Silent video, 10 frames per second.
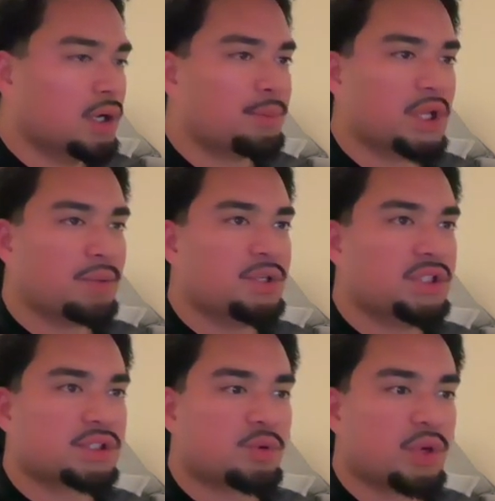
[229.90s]
But let me
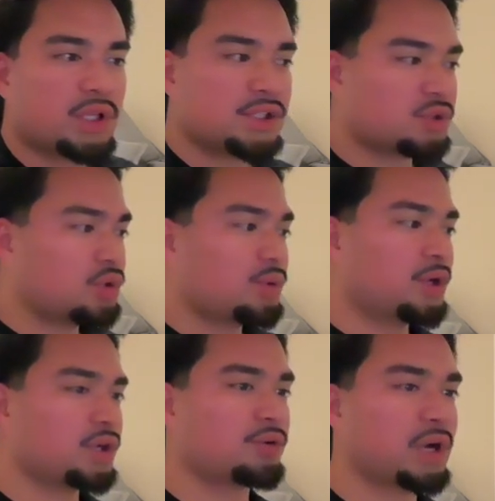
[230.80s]
just quickly show them
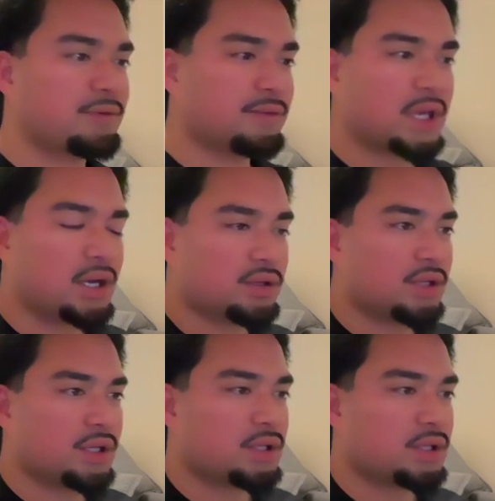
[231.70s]
on a graphing calcul